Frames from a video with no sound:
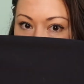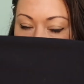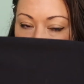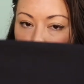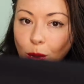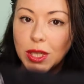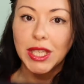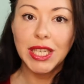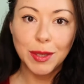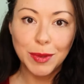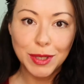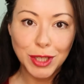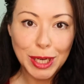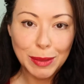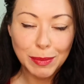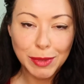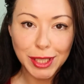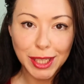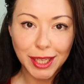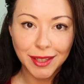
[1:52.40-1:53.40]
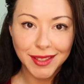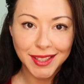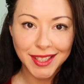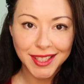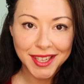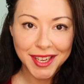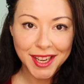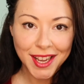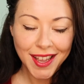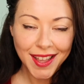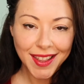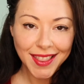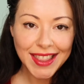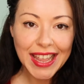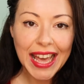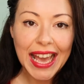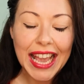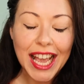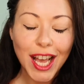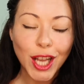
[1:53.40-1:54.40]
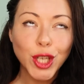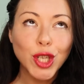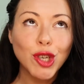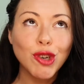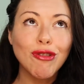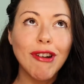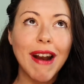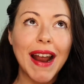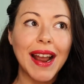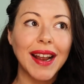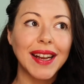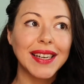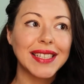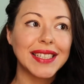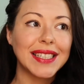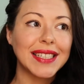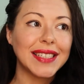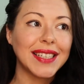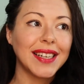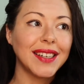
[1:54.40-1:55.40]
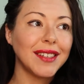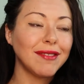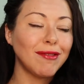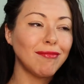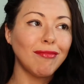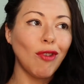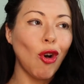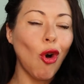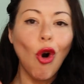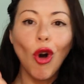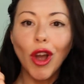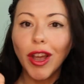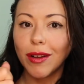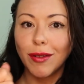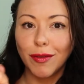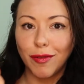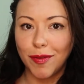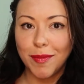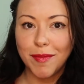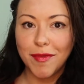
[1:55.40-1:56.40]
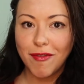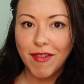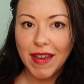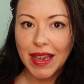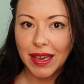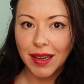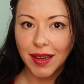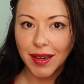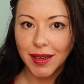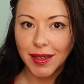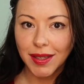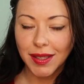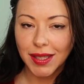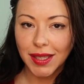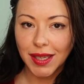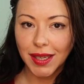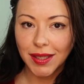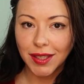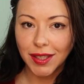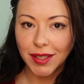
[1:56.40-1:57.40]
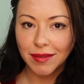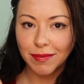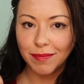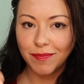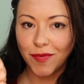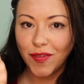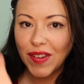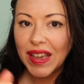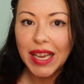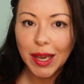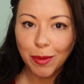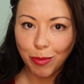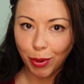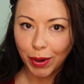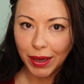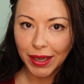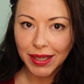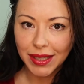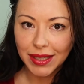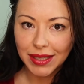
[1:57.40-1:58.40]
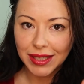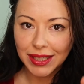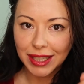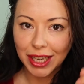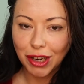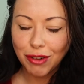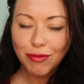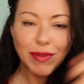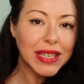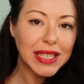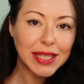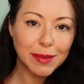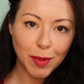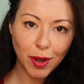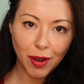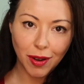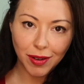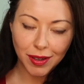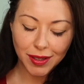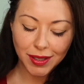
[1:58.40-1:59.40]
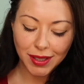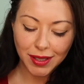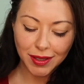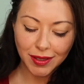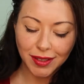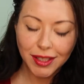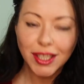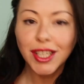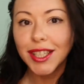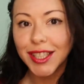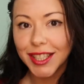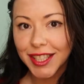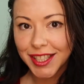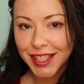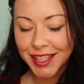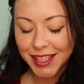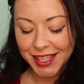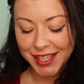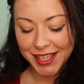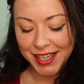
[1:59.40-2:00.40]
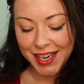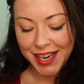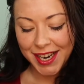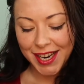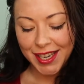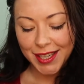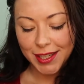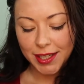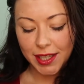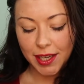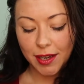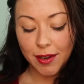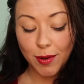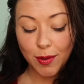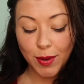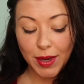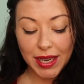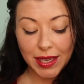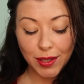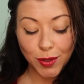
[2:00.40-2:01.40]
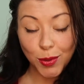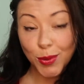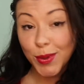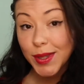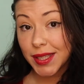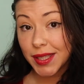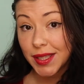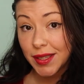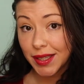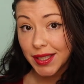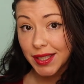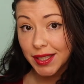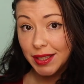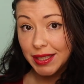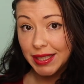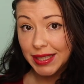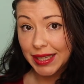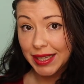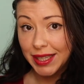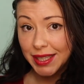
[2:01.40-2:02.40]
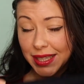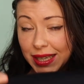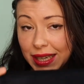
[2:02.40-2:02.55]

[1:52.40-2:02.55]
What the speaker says: We're dealing with gemstones. They attract oil from fingers and fingerprints and grease marks and dust, so it's always a nice idea to